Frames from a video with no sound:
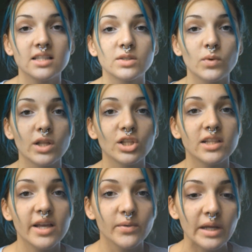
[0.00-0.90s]
This is what I
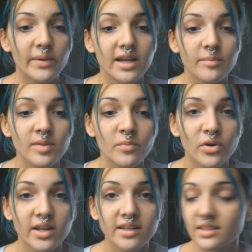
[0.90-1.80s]
look like when I wake up in the morning.